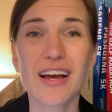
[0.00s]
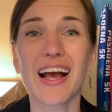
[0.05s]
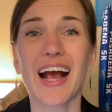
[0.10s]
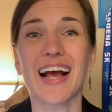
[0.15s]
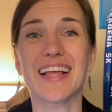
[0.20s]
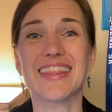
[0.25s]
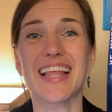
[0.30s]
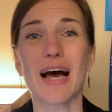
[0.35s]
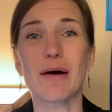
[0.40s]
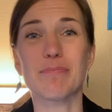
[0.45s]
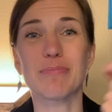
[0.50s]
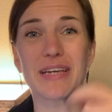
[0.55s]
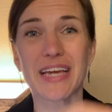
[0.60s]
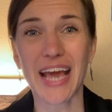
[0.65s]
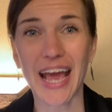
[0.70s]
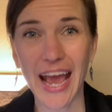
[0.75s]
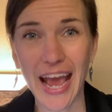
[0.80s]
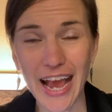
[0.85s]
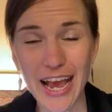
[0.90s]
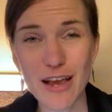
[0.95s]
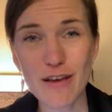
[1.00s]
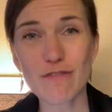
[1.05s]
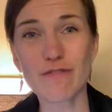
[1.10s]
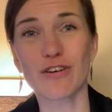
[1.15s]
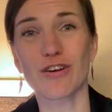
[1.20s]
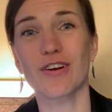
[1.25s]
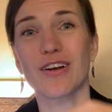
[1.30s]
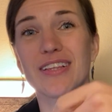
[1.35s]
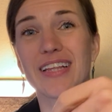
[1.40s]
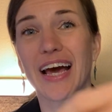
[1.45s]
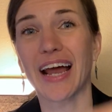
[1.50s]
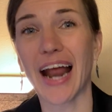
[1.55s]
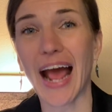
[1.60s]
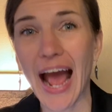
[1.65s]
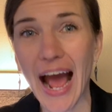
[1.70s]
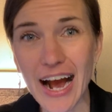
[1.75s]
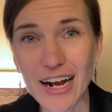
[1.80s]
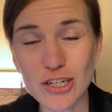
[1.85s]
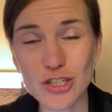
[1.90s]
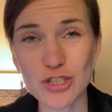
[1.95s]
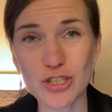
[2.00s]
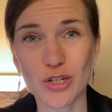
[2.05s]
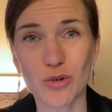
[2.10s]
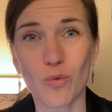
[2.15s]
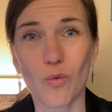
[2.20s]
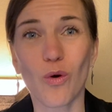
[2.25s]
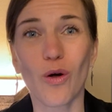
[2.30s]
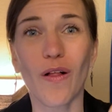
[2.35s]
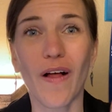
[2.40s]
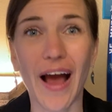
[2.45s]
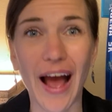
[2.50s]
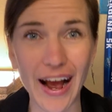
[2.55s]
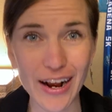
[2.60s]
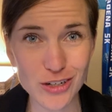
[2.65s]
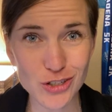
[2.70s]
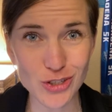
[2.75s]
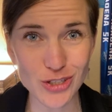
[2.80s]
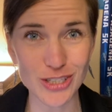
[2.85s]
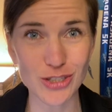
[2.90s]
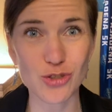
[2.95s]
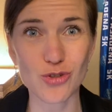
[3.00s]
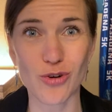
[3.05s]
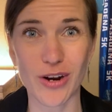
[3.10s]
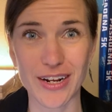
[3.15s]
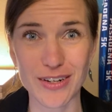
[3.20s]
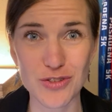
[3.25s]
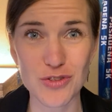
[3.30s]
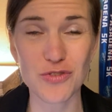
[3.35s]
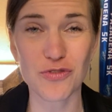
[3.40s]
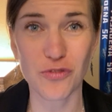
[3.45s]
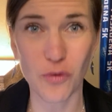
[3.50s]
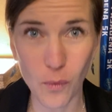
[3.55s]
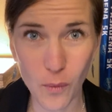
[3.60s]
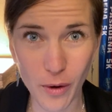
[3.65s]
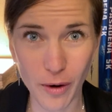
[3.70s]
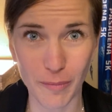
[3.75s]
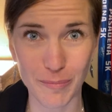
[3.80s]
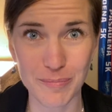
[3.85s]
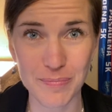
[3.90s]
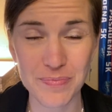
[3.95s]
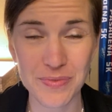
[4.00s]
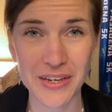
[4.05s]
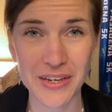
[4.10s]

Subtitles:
and that behavior and that action will actually transform,